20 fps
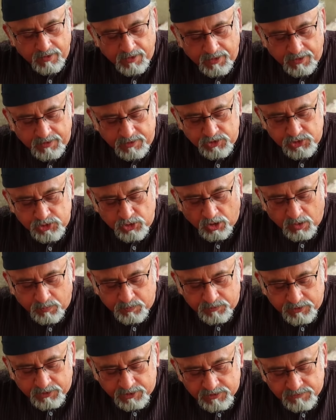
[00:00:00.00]
and
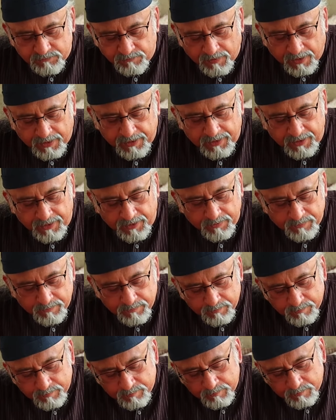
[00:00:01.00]
chop this finely.
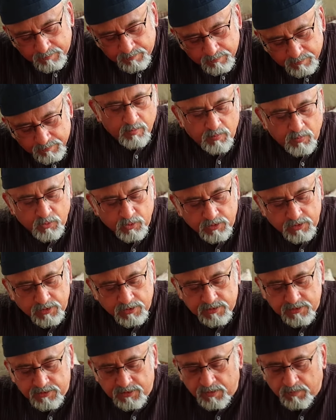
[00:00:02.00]
Put
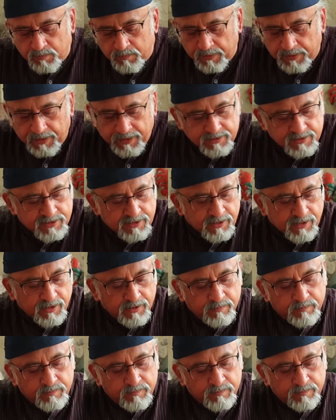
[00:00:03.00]
this in a plate here.